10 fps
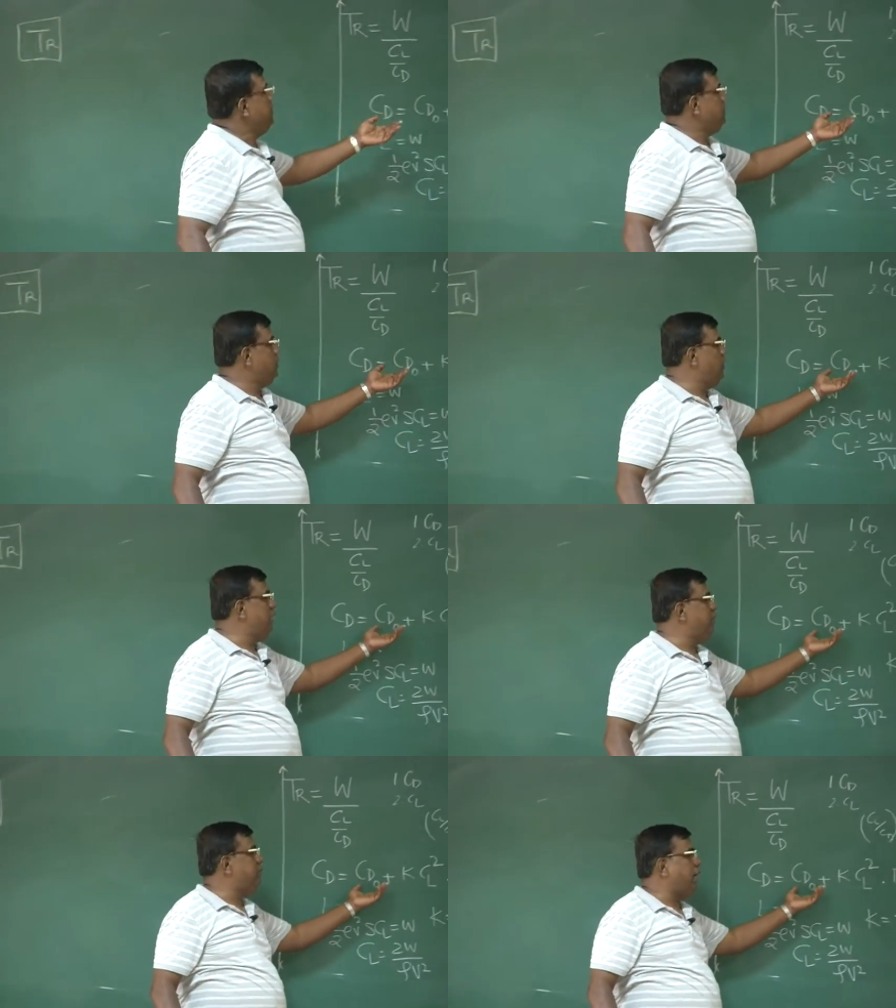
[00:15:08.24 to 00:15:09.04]
zero
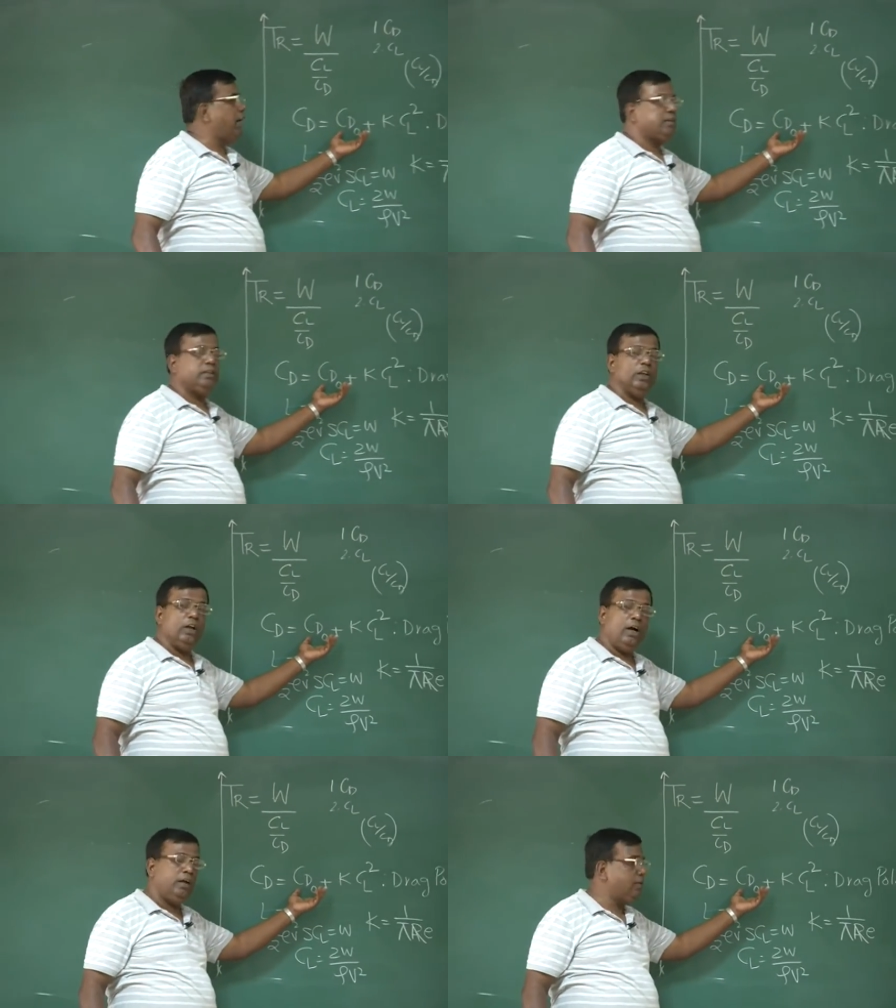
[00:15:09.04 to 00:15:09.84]
lift drag, CD
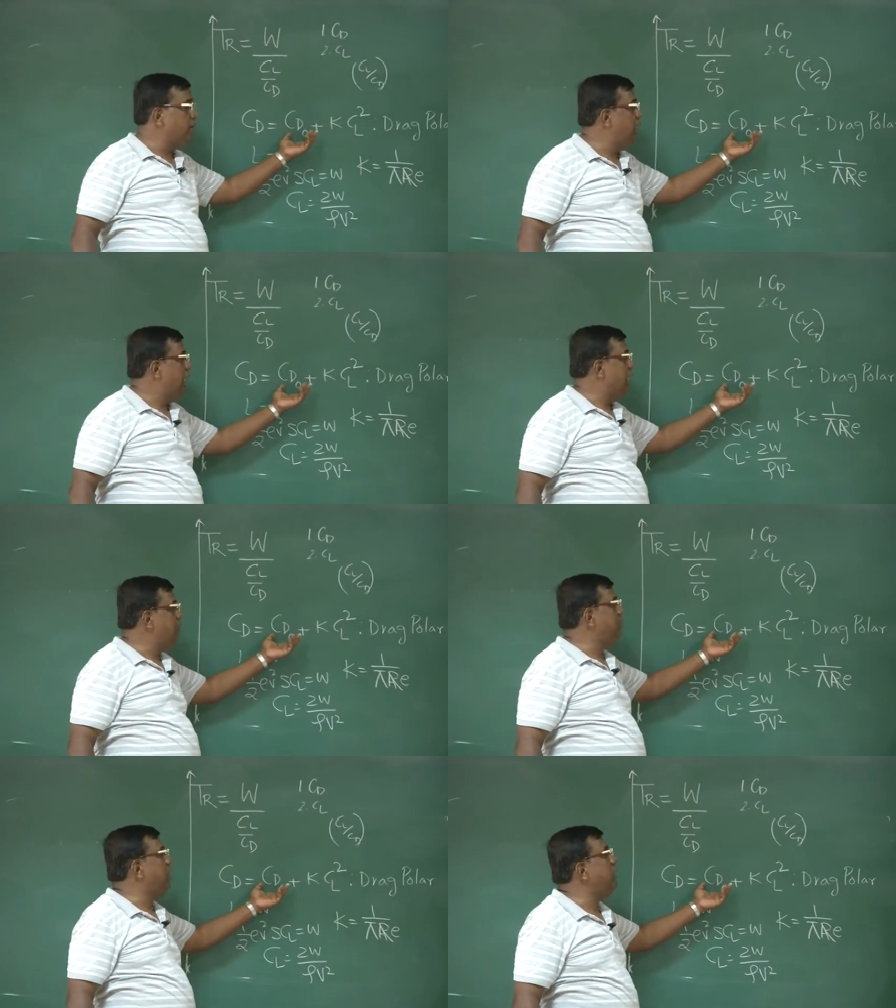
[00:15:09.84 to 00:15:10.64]
naught,
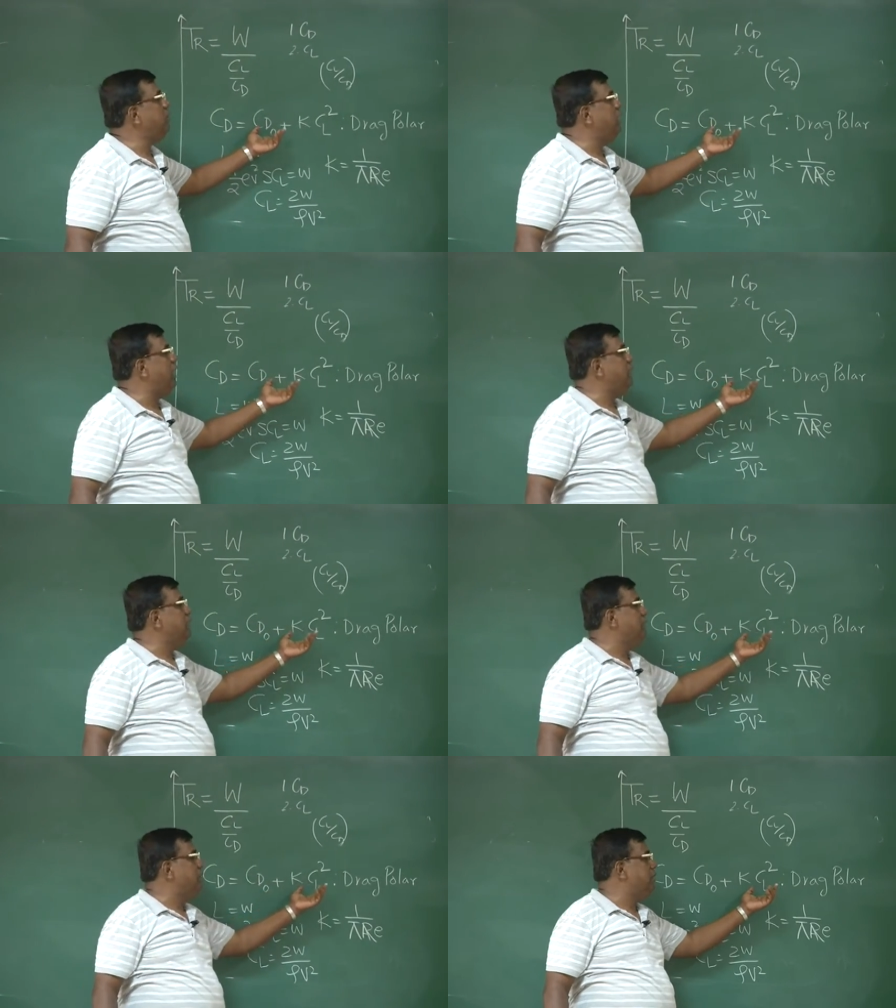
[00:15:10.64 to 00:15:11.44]
And because we are
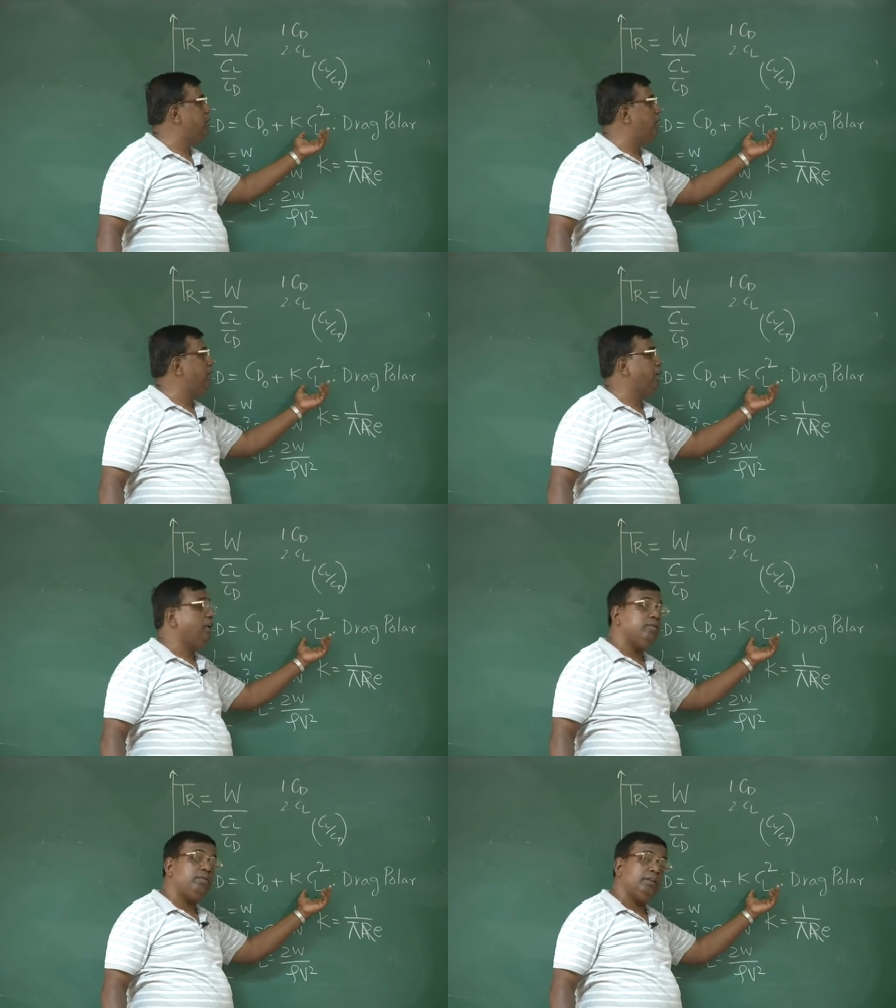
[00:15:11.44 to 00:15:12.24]
requiring
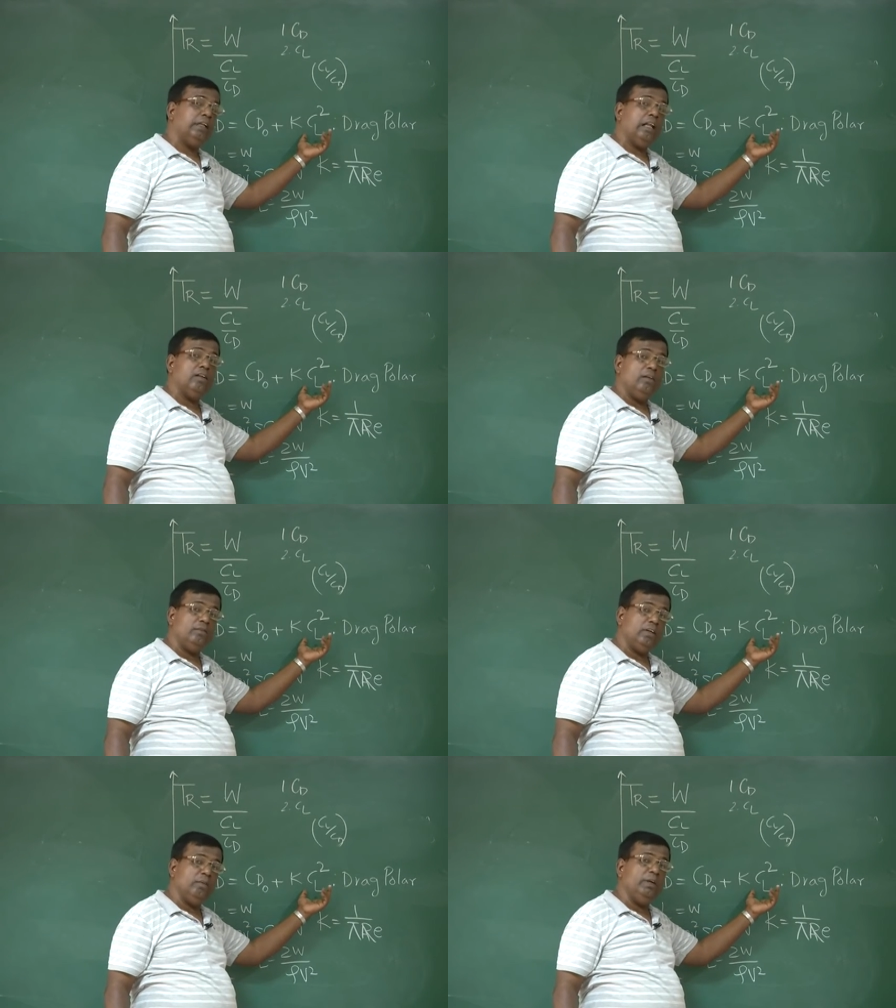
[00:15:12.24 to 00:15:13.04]
lift, that is
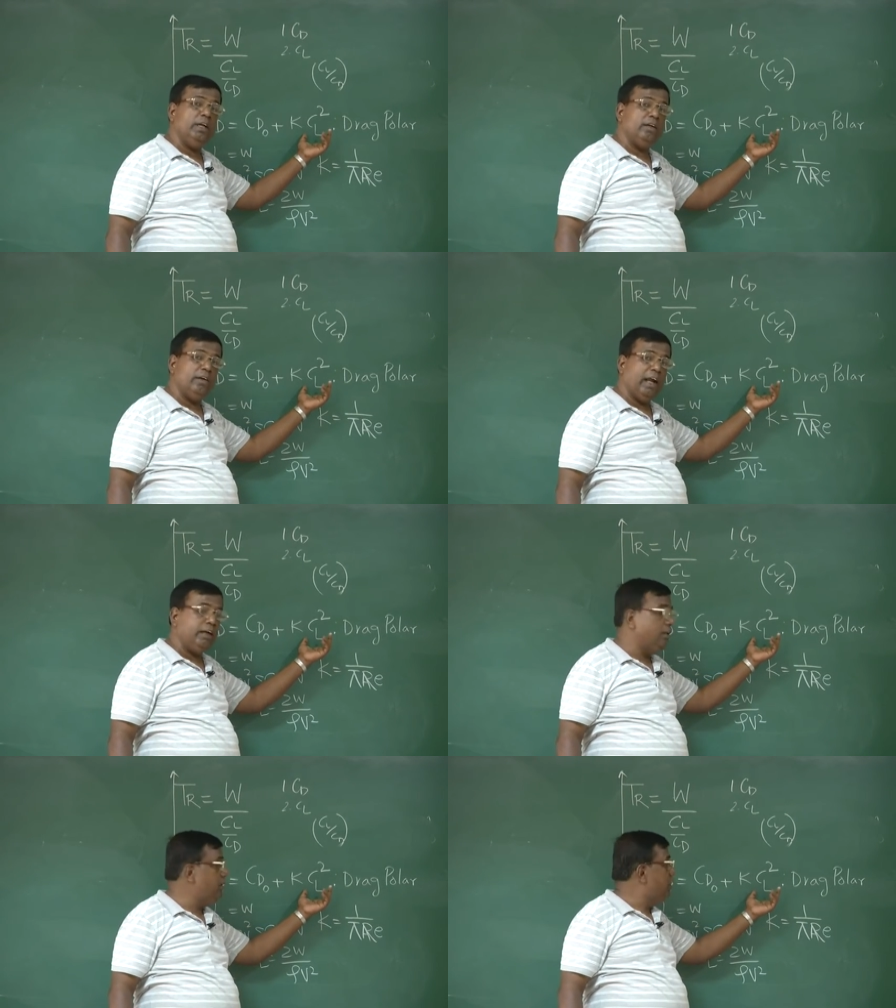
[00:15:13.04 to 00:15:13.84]
also giving a drag,
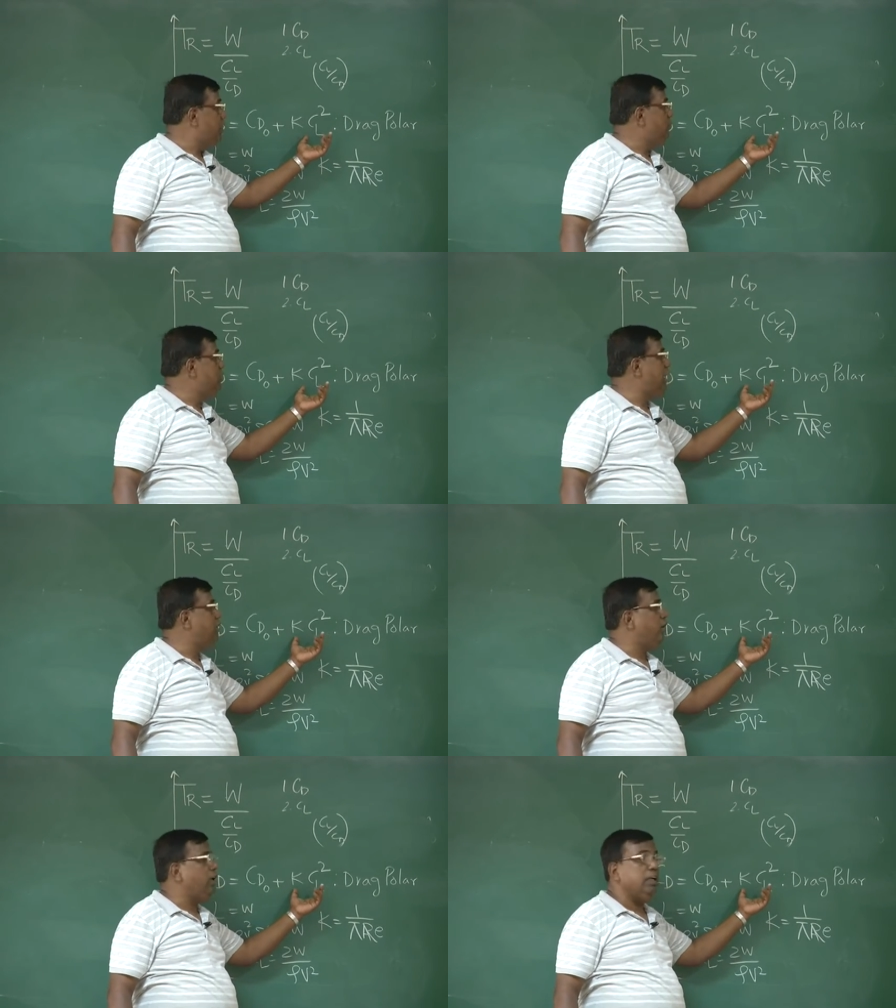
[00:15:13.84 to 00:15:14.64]
which I
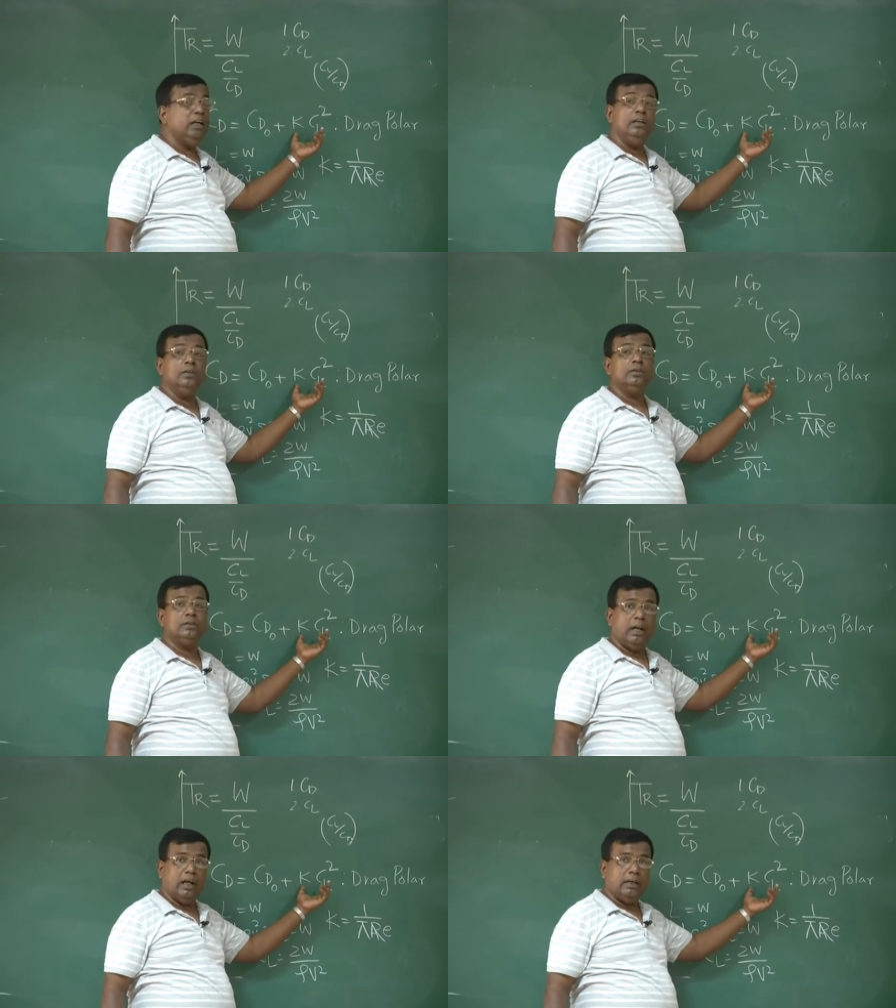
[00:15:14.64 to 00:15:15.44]
call induced
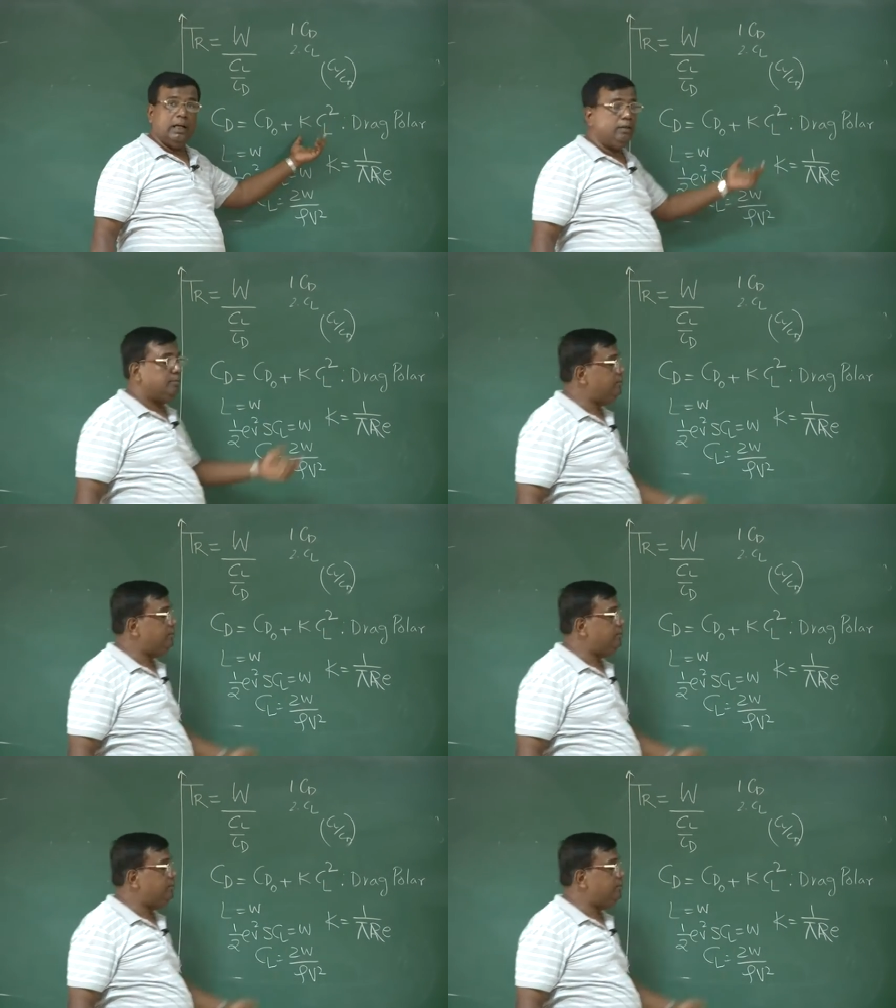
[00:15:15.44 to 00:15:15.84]
drag, right?